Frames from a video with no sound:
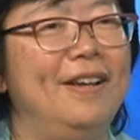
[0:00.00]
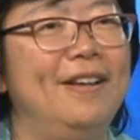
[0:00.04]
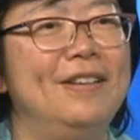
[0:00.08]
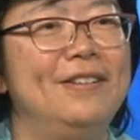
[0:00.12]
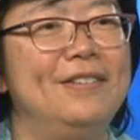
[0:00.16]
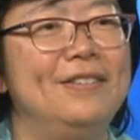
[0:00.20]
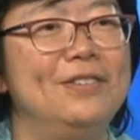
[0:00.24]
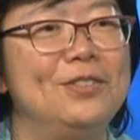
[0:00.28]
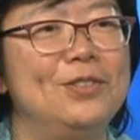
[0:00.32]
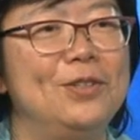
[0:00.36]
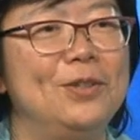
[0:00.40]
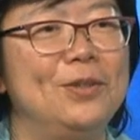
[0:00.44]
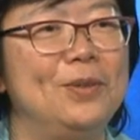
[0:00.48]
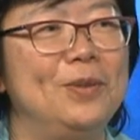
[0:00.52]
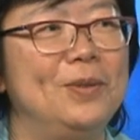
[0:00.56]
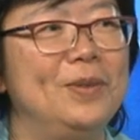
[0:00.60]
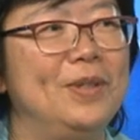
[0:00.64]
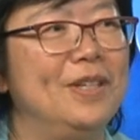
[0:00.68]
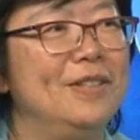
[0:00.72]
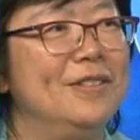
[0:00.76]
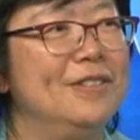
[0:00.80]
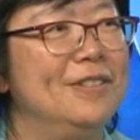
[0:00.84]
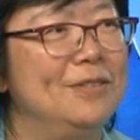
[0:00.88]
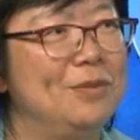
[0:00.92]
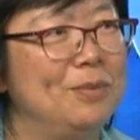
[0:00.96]
And so
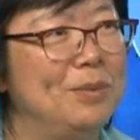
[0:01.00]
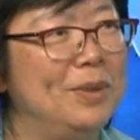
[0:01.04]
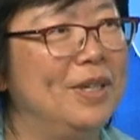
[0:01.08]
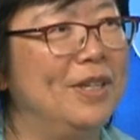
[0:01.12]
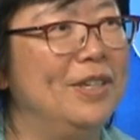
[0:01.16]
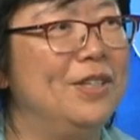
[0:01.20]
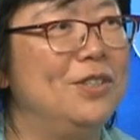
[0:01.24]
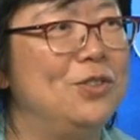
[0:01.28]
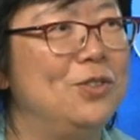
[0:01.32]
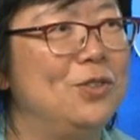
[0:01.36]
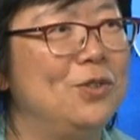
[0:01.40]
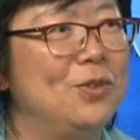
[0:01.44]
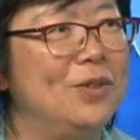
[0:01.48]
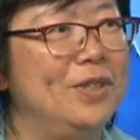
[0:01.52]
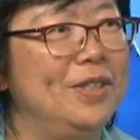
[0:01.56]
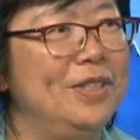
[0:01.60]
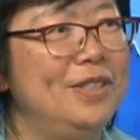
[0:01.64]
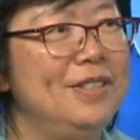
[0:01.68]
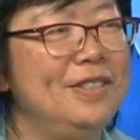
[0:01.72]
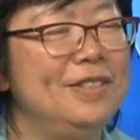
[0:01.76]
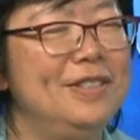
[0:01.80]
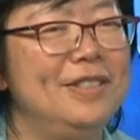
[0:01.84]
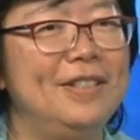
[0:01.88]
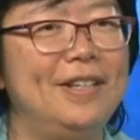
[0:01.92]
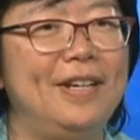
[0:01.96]
that's when I
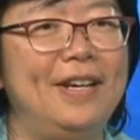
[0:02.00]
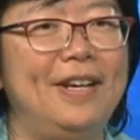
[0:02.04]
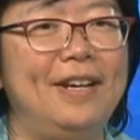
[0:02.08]
joined,